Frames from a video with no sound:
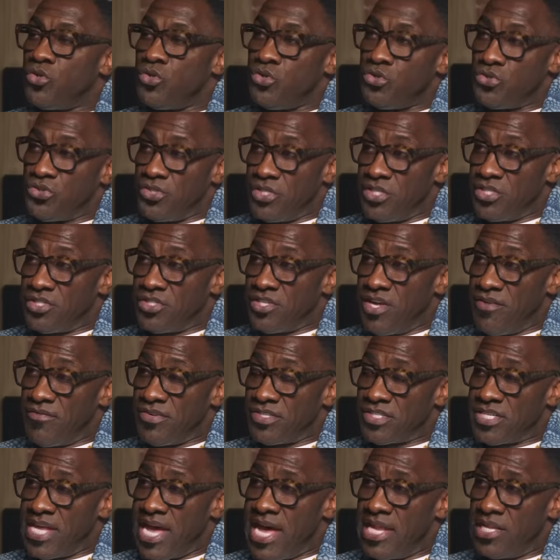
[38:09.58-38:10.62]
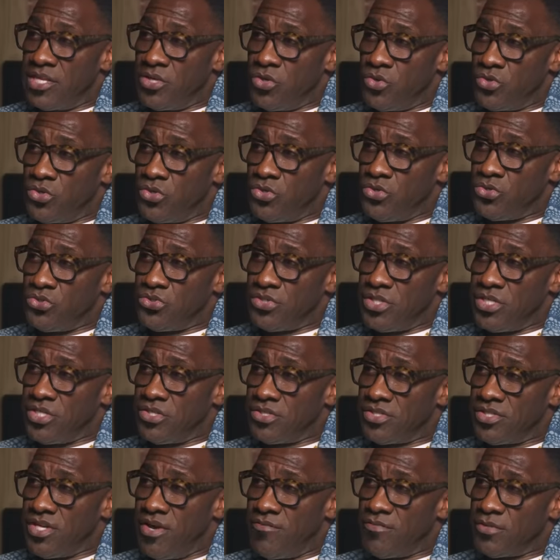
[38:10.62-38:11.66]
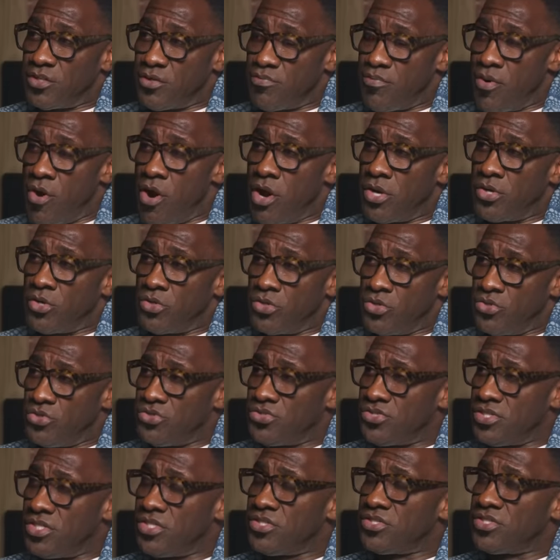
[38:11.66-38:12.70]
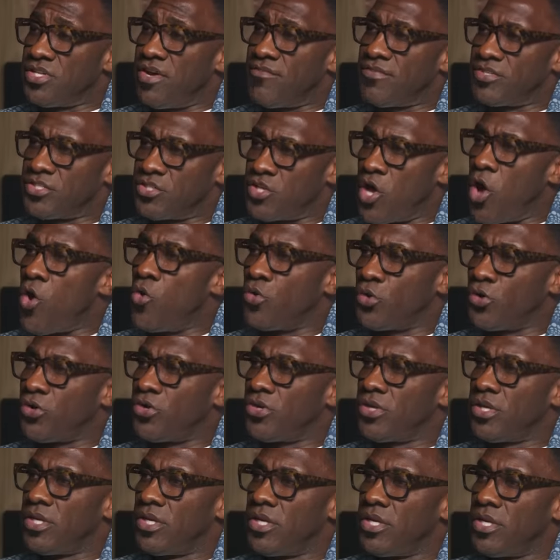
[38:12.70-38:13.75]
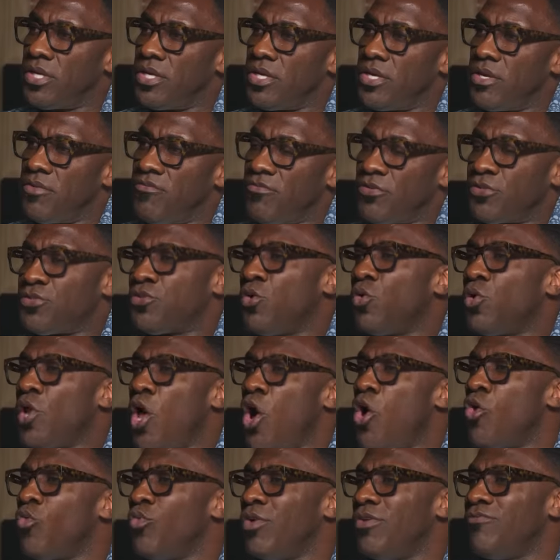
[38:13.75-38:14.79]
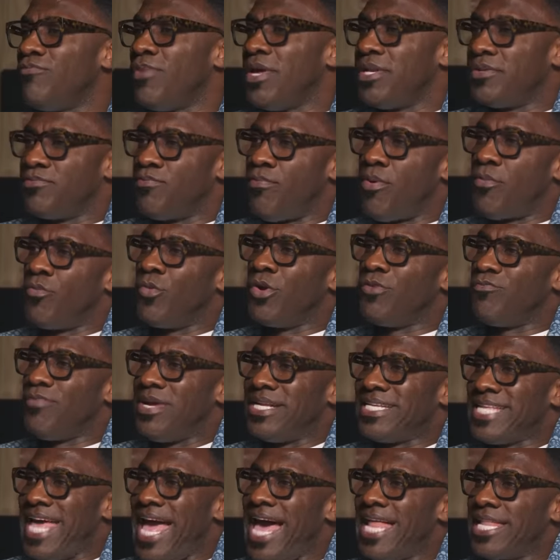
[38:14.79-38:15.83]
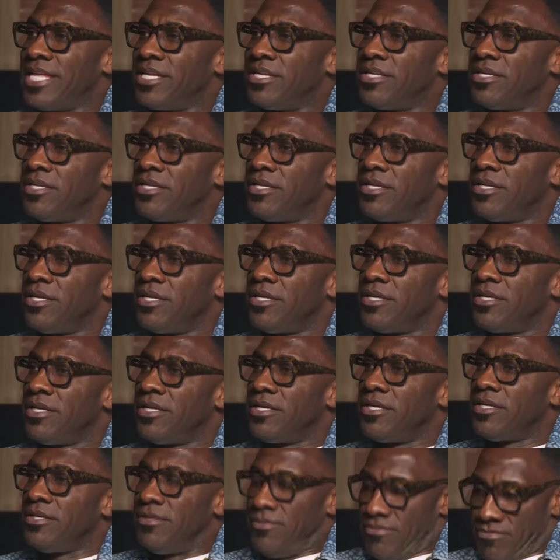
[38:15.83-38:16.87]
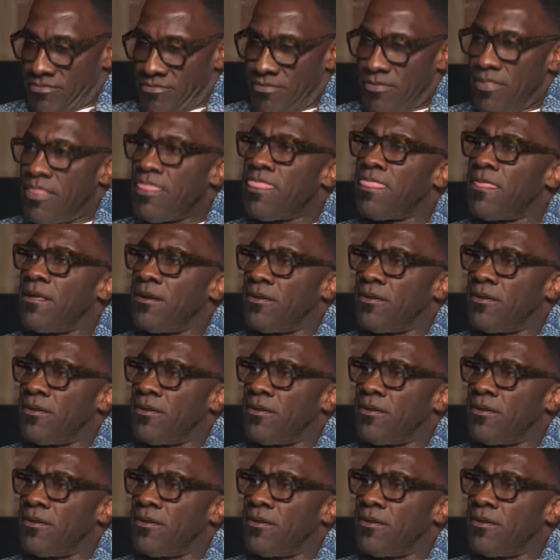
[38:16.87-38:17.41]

Do you see yourself as talent or do you see yourself as a partner? Do you see yourself as an owner? For so long, we've been, we've been talent taught to